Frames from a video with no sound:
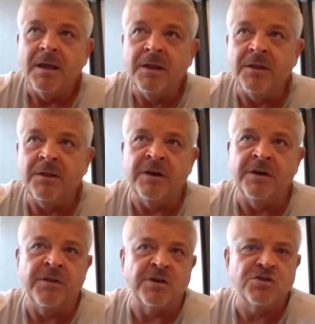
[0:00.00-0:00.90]

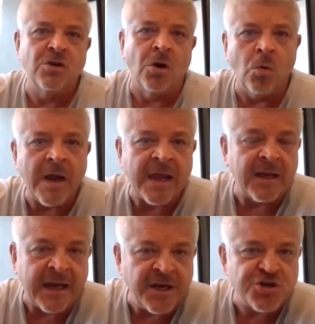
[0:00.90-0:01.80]
there's no way
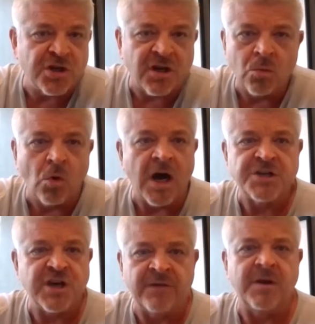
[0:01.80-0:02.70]
an agent can
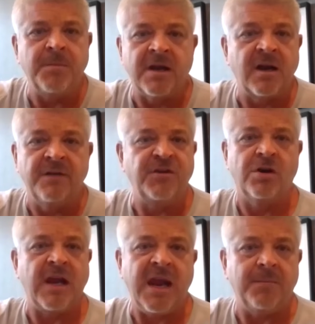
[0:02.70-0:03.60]
watch every minute of
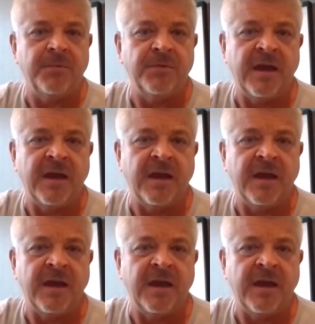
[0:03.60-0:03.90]
your game.